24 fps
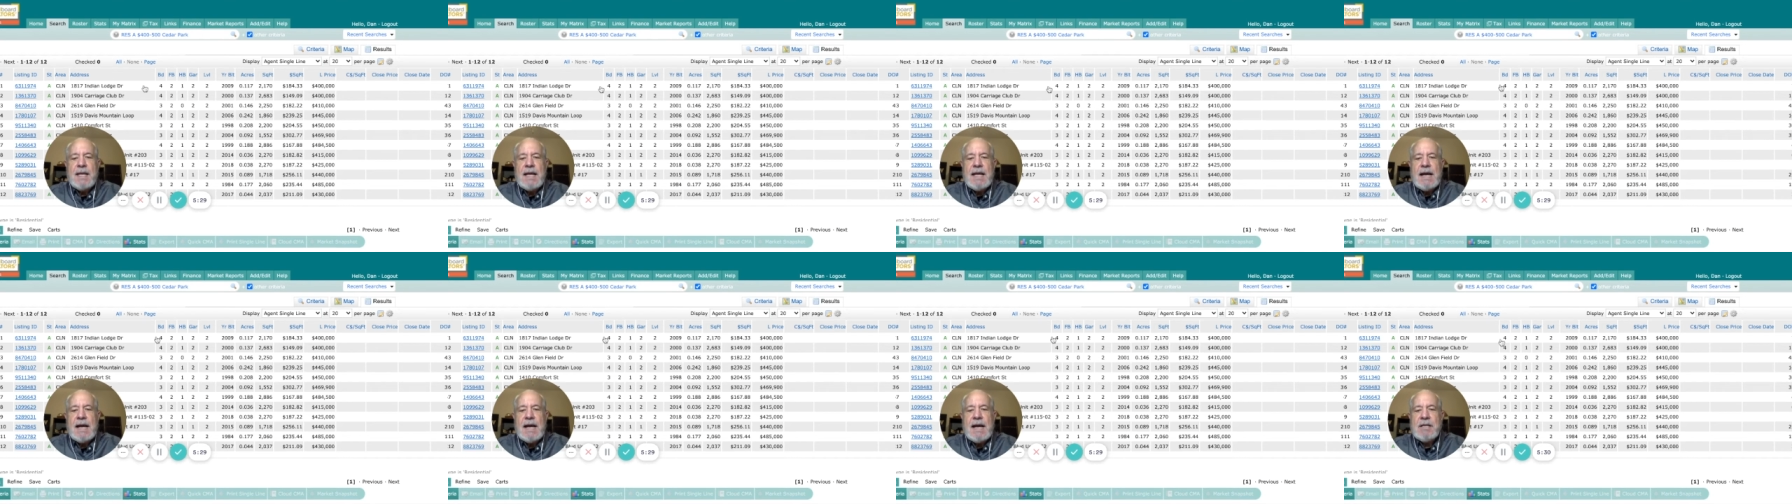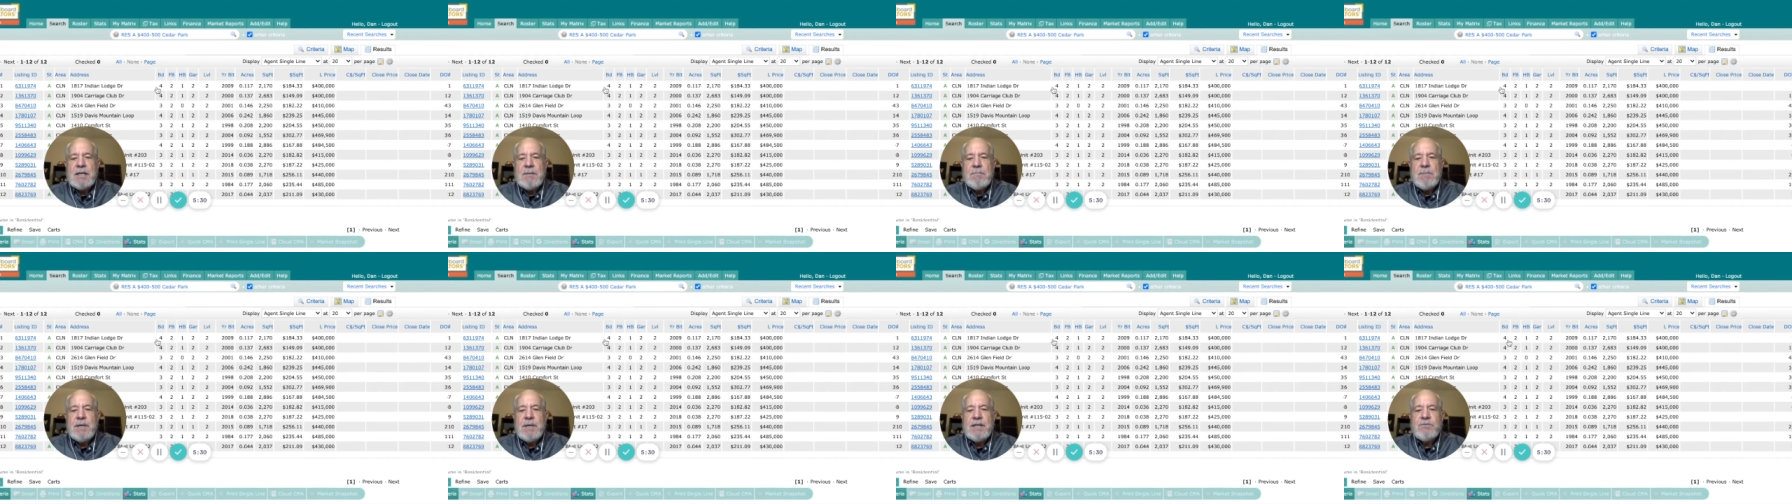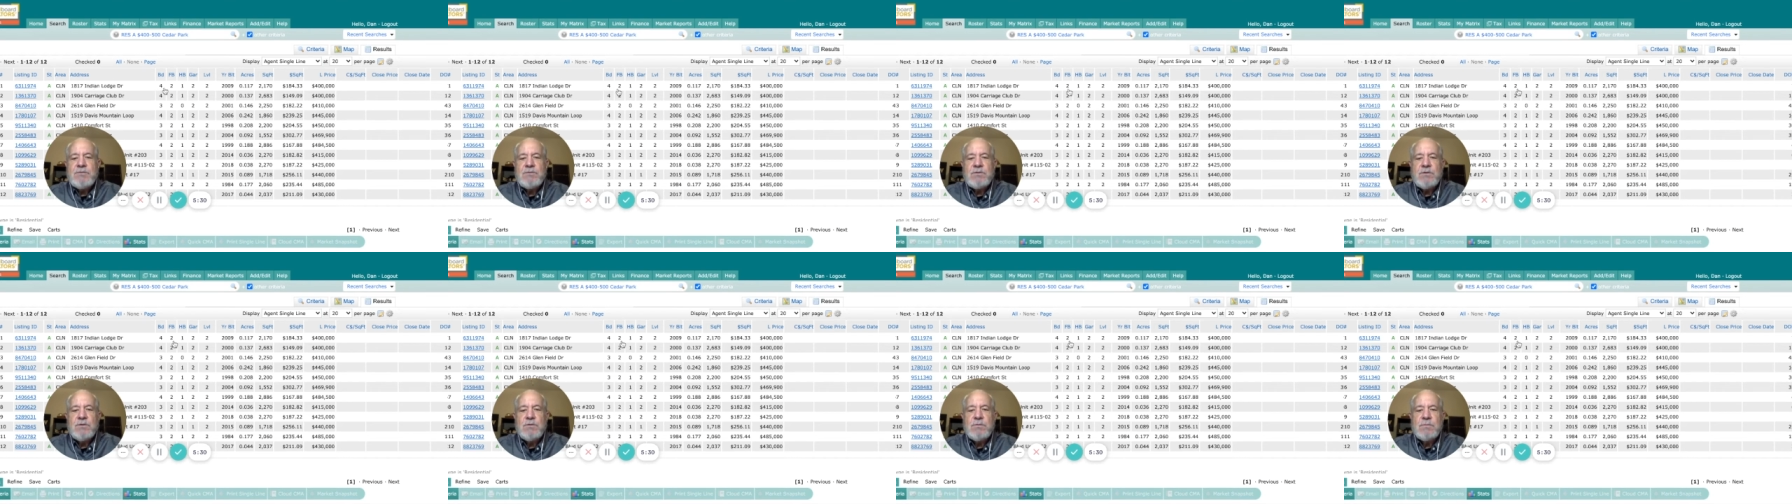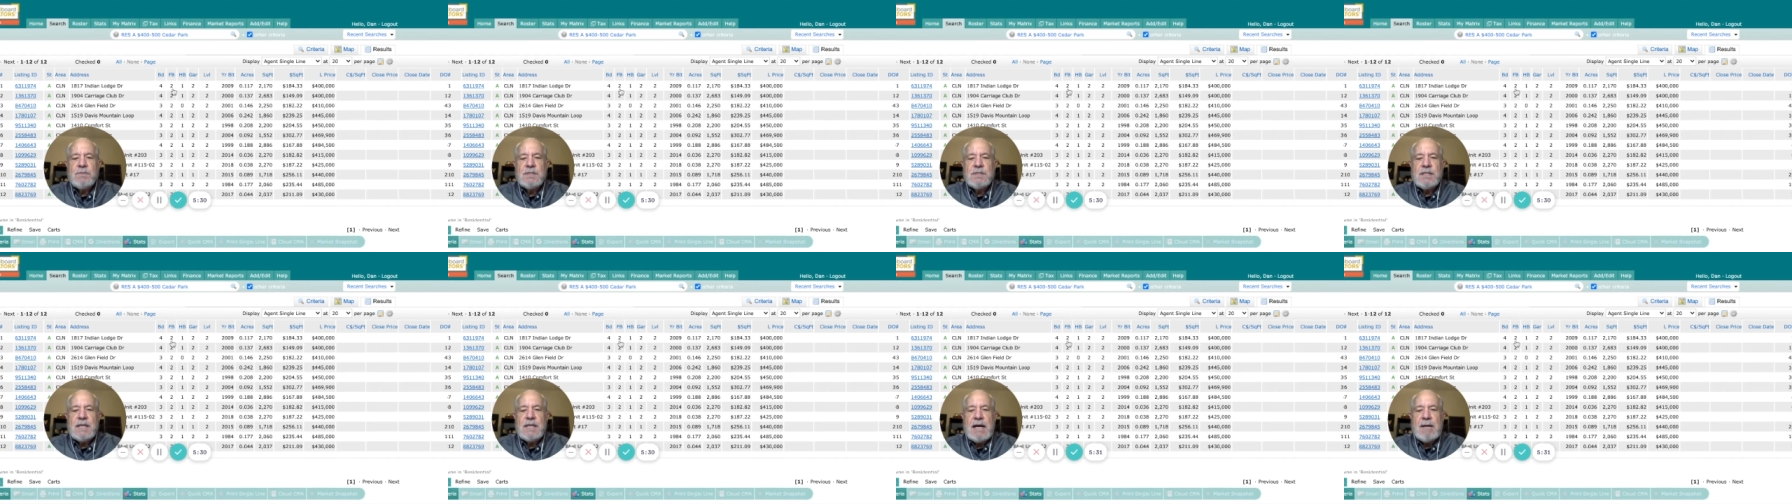how many
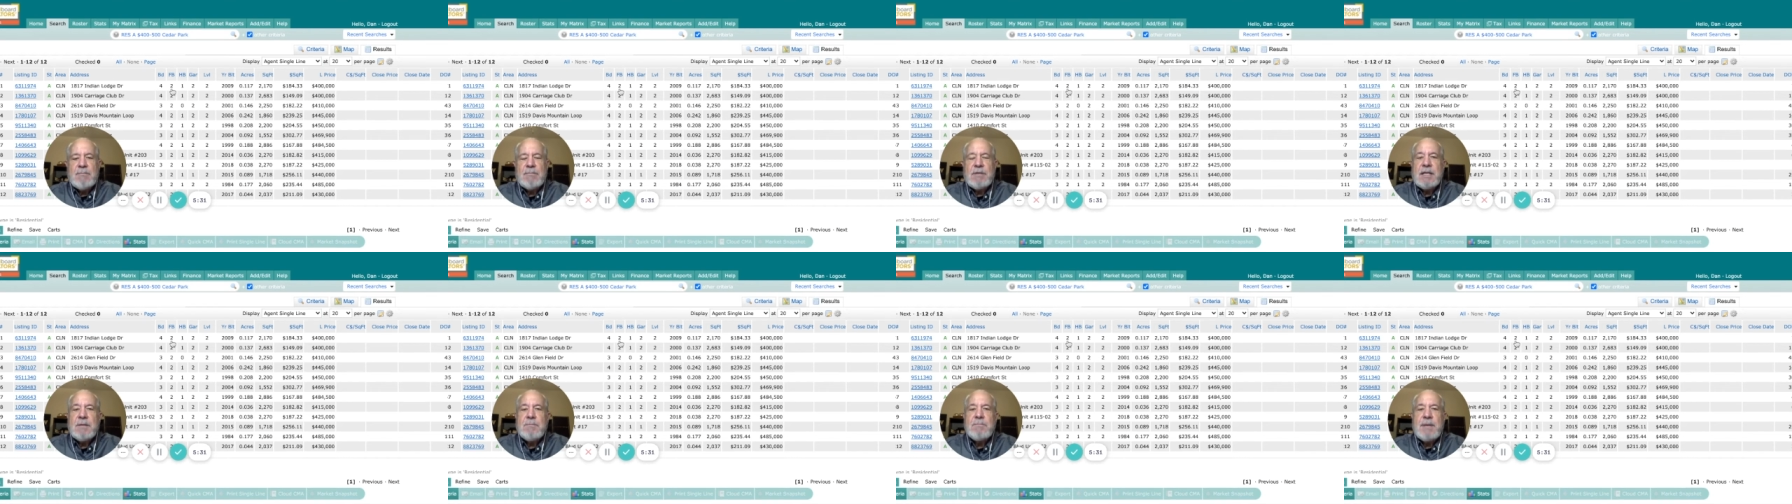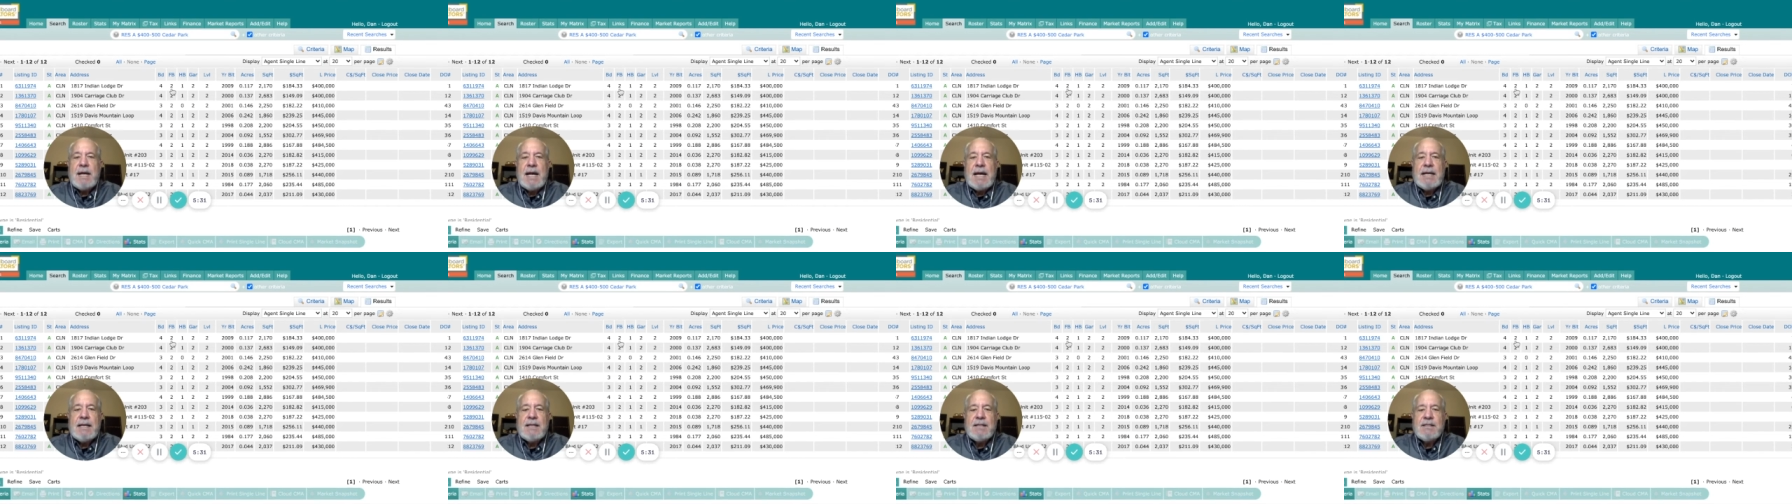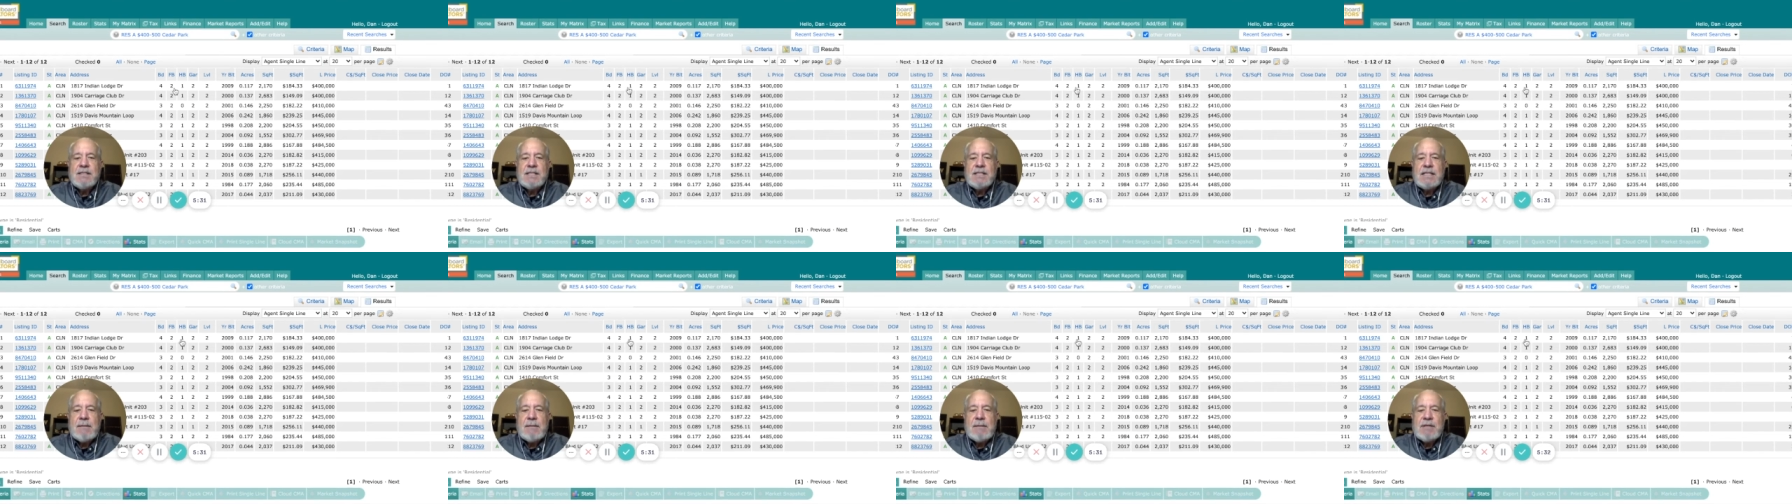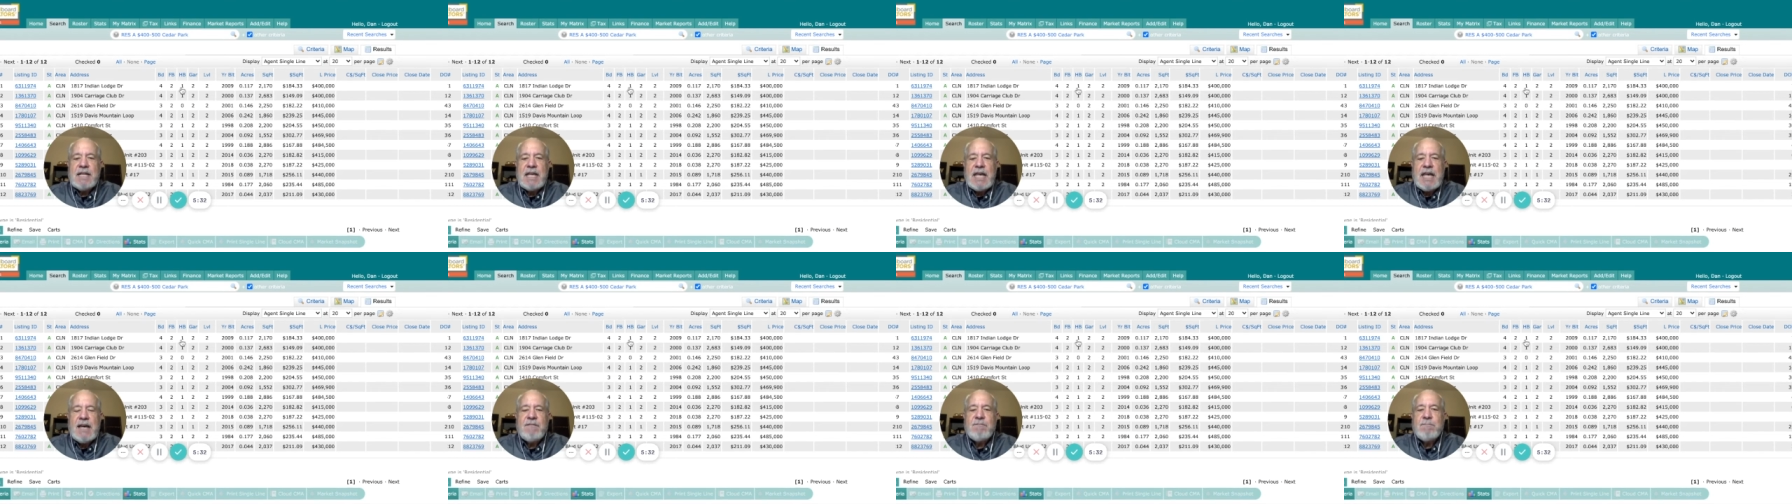bedrooms, how many baths, how
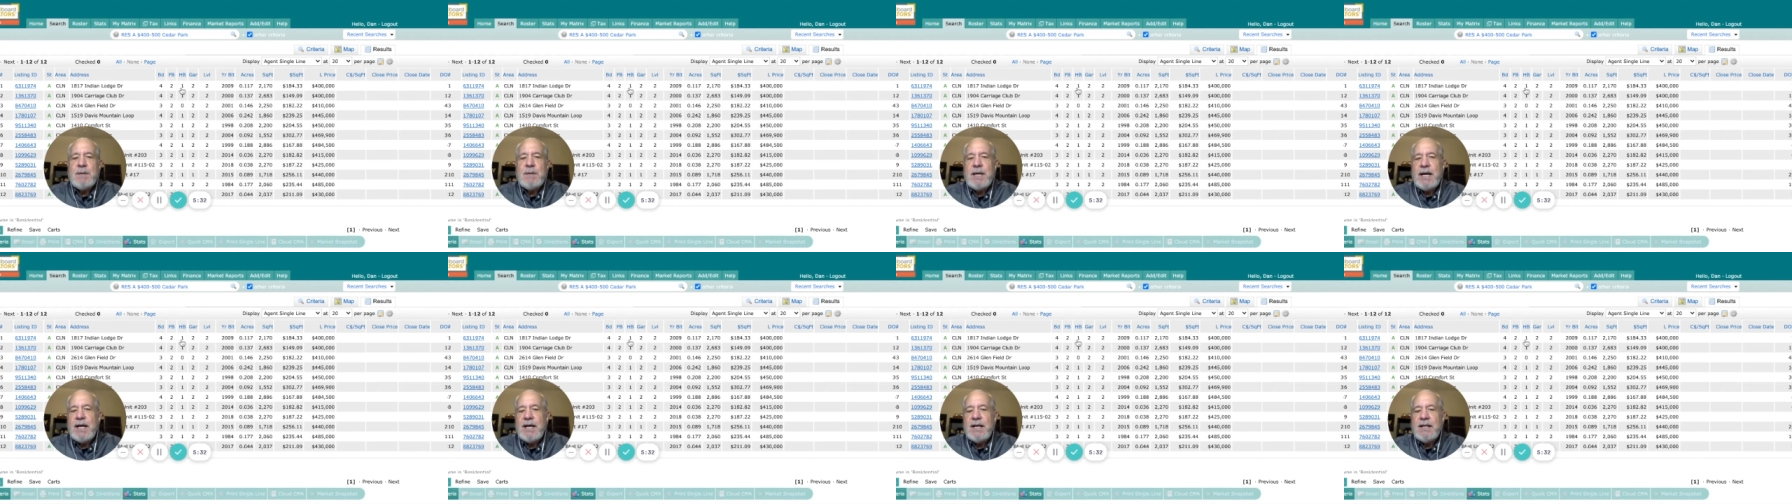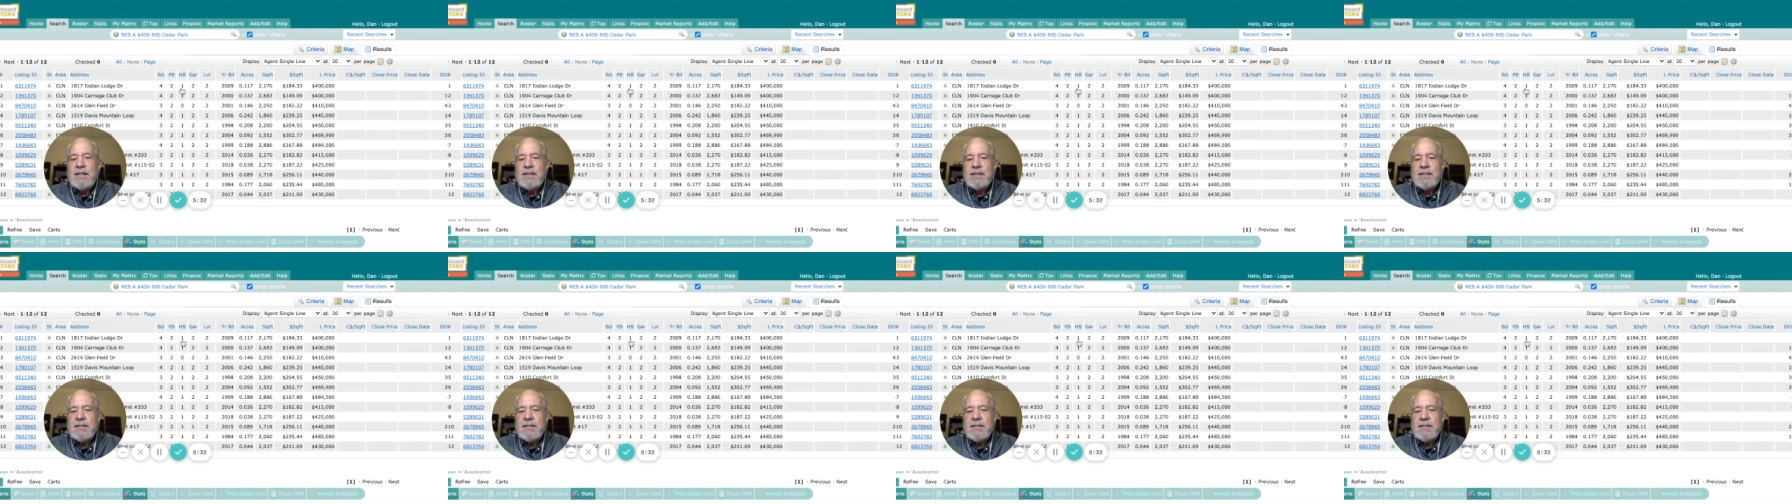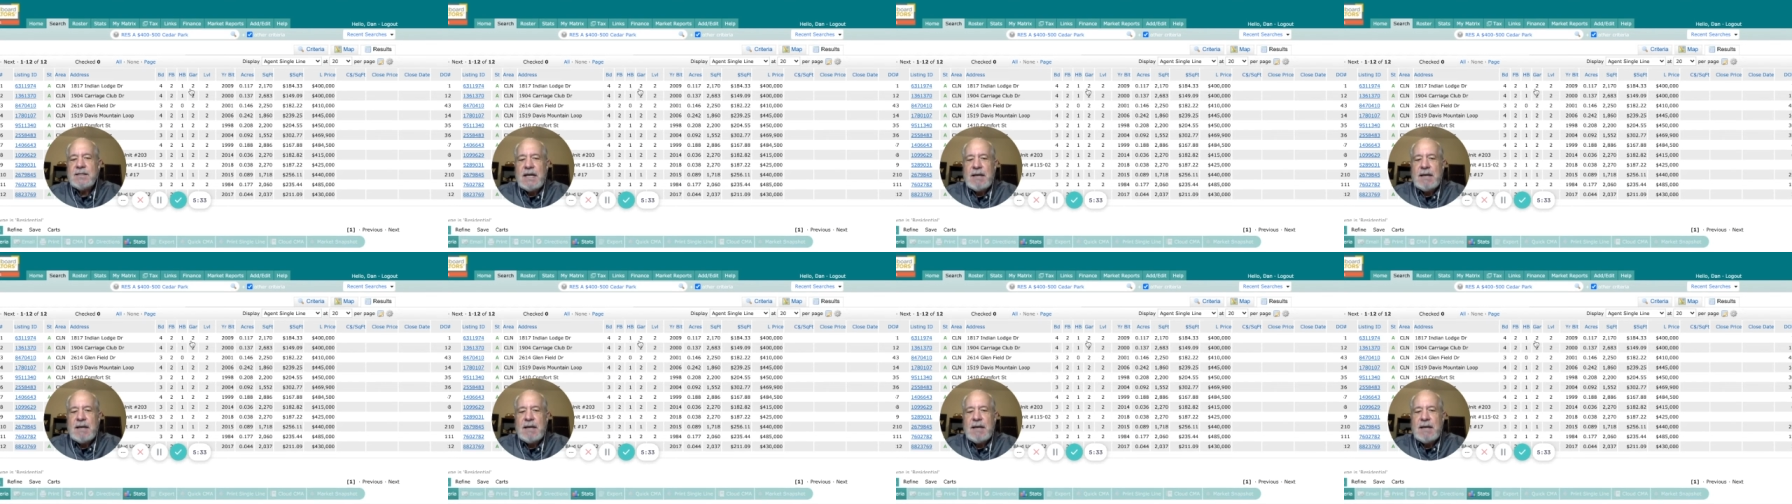many half baths,